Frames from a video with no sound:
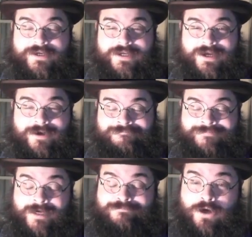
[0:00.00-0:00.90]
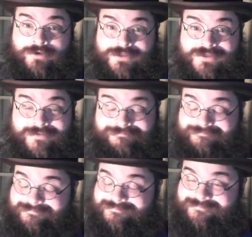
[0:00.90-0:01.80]
you go. A bonus.
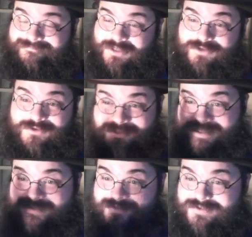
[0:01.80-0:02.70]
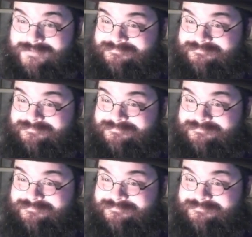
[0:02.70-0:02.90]
Two sneezes.